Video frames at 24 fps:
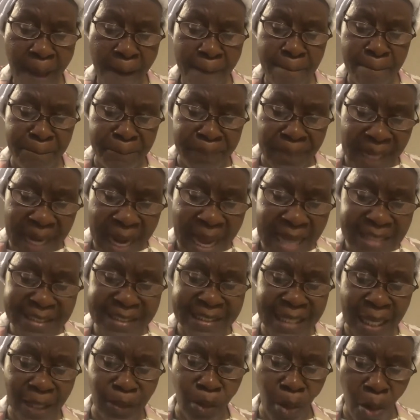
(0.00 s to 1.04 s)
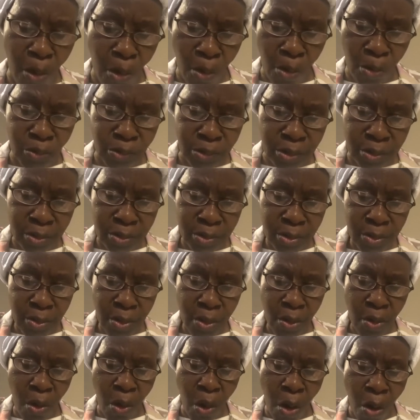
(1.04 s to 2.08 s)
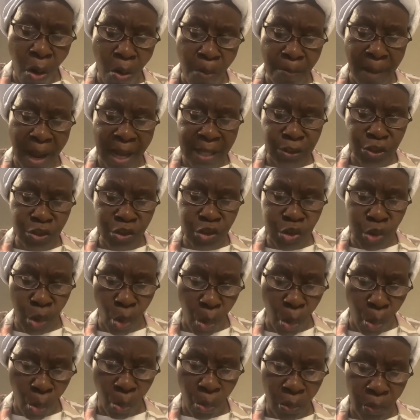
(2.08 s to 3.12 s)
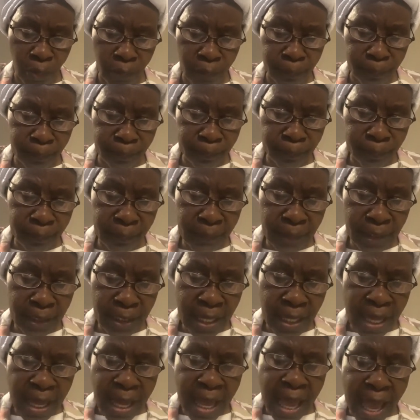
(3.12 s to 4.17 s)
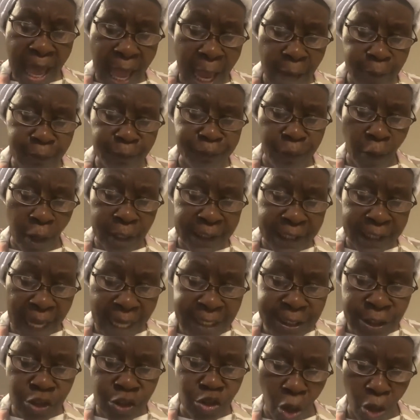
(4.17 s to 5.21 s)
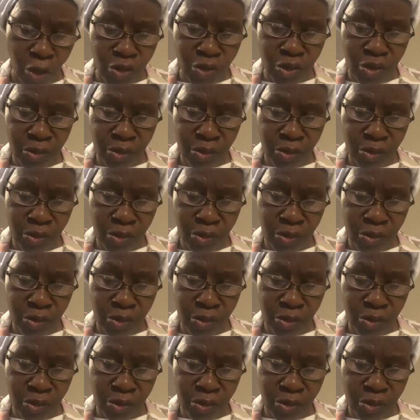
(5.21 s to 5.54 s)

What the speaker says: Bless the Lord, O my soul, and forget not